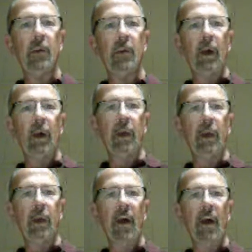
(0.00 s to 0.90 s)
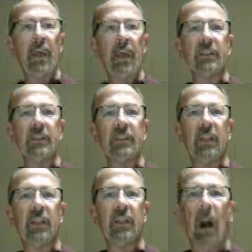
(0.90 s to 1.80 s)
In finance,
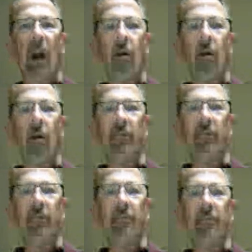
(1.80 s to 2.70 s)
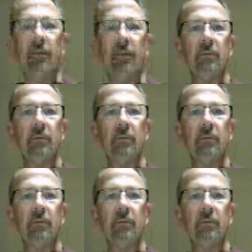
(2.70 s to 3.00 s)
there are only females.